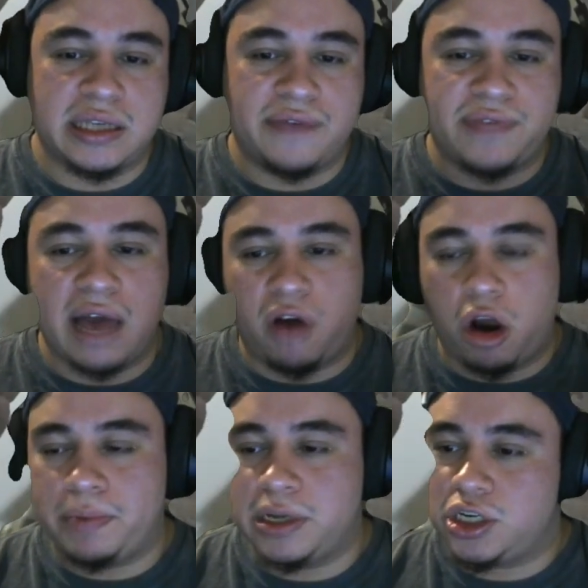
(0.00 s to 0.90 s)
If they have an
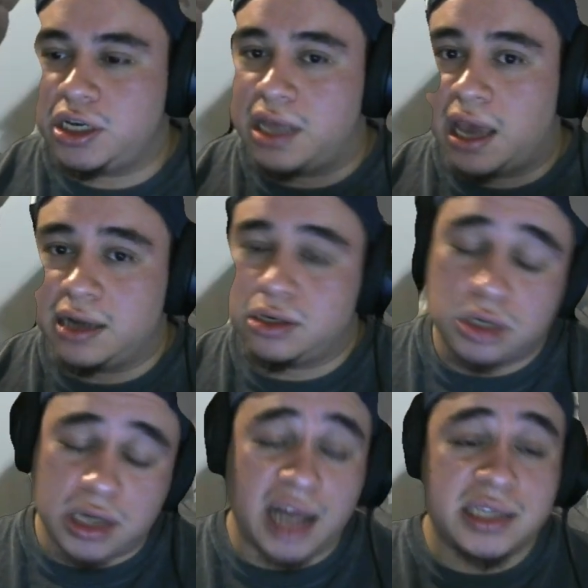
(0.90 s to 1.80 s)
RPG and they got 2
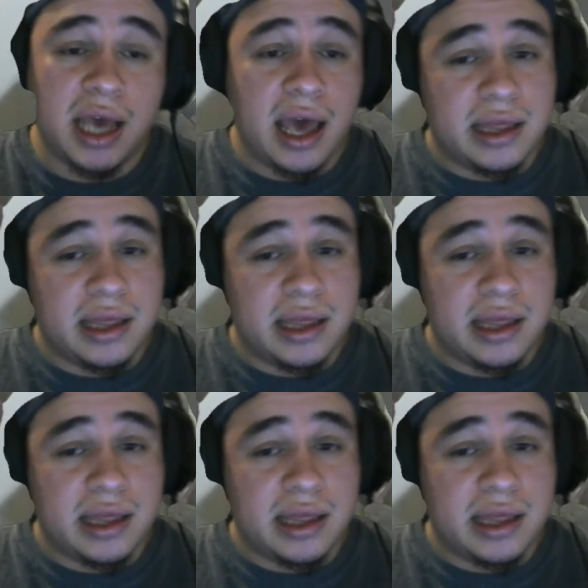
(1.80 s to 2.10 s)
shots,